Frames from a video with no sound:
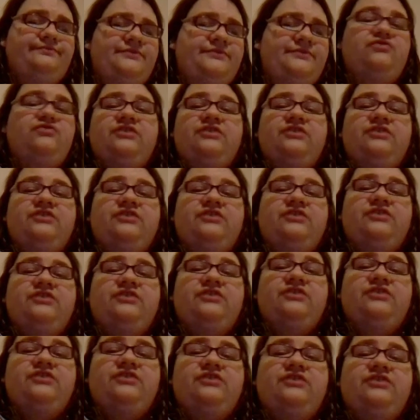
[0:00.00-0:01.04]
I've tried to tell my
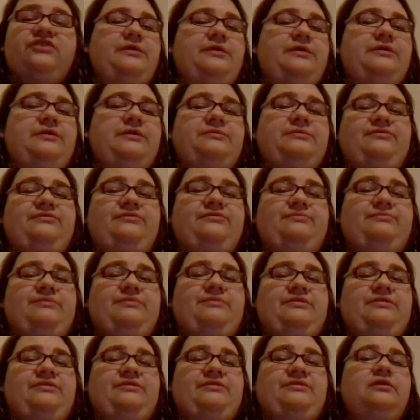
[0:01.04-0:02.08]
friend about it, but she's
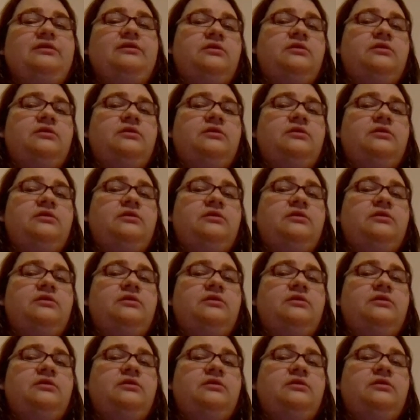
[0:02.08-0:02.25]
busy.